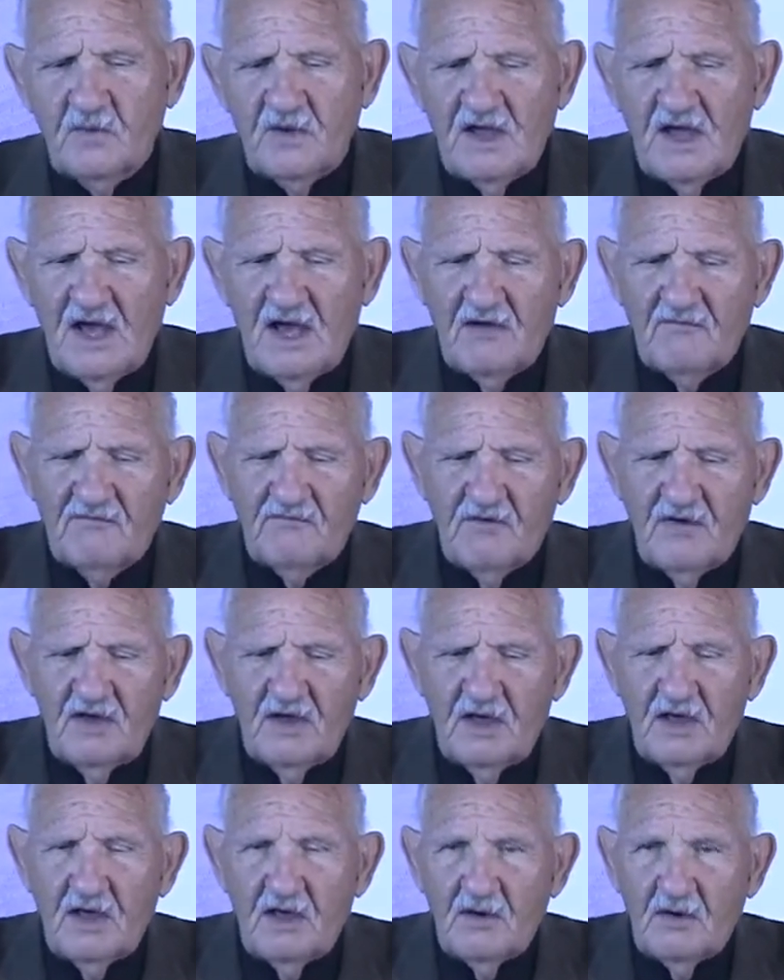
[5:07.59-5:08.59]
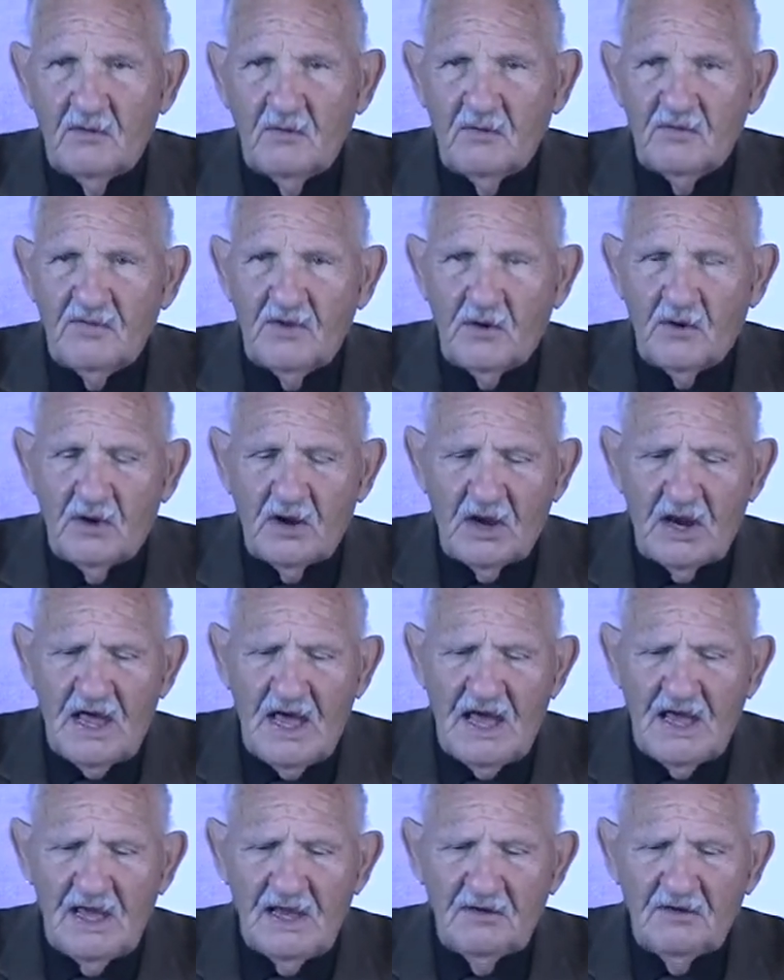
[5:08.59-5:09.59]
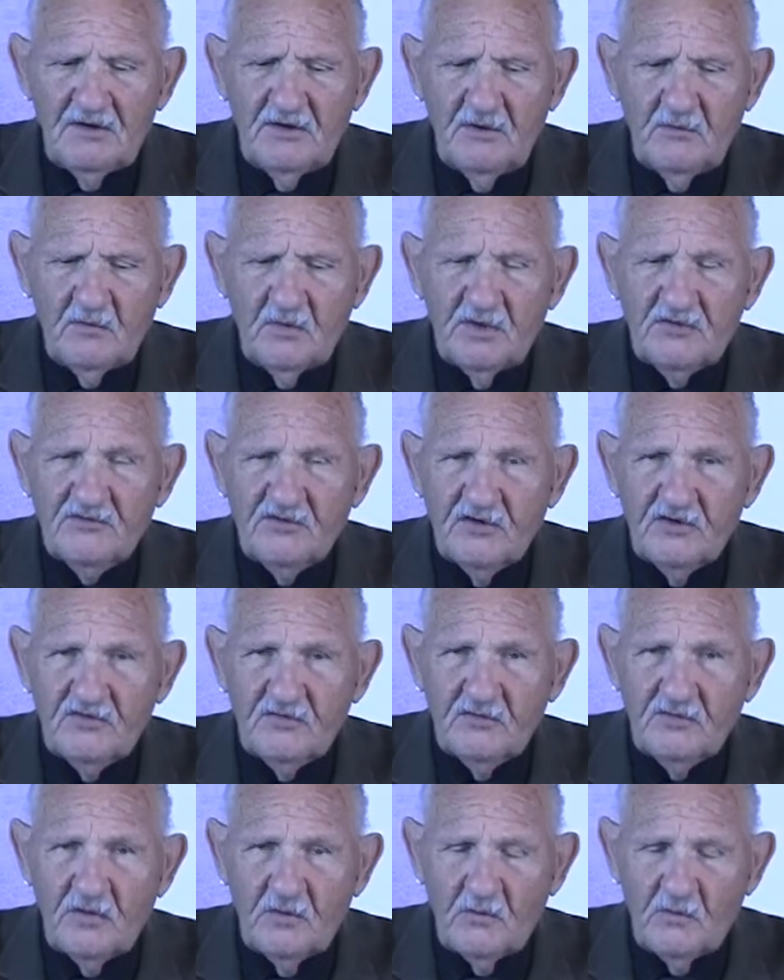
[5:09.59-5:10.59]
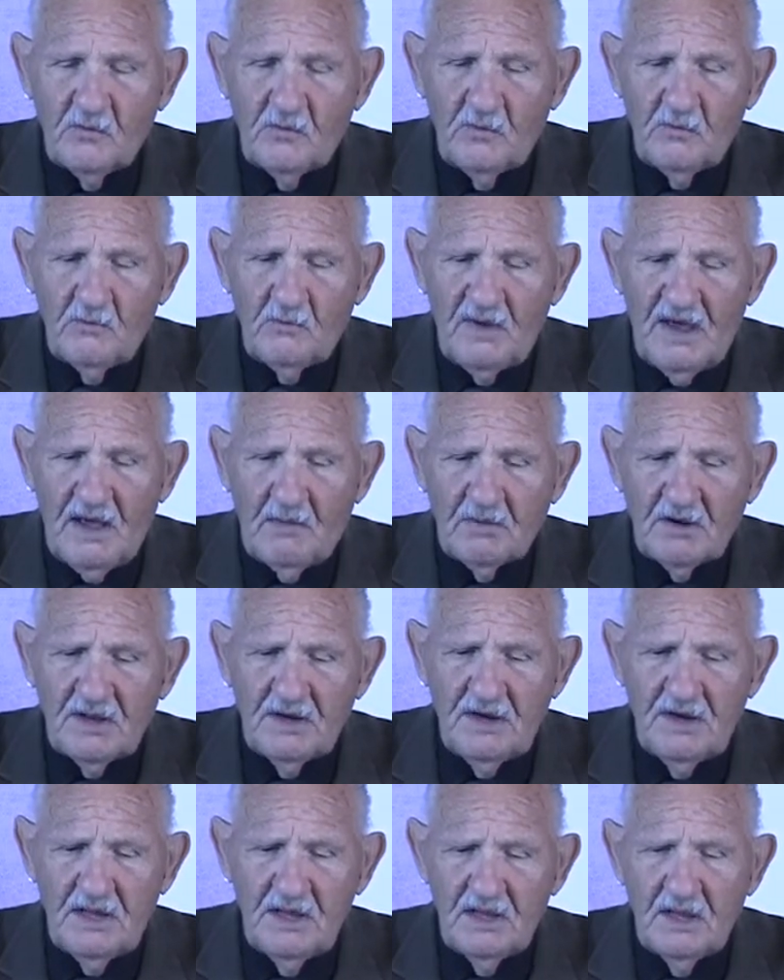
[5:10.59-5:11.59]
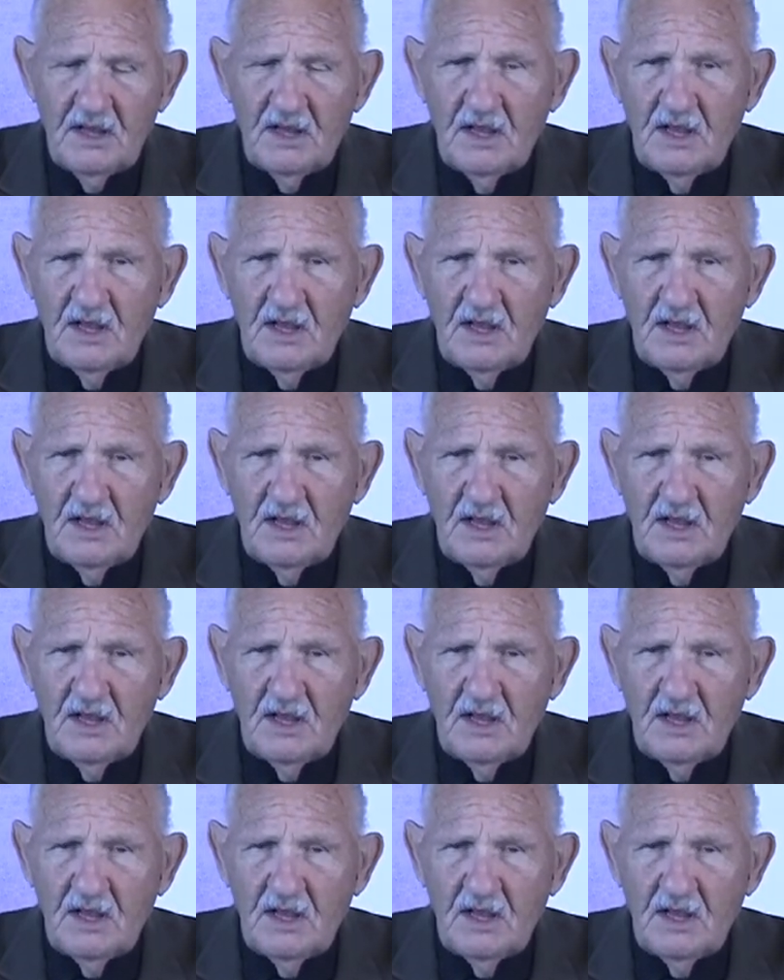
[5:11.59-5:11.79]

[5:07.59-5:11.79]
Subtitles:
We have the lion, which is Babylon,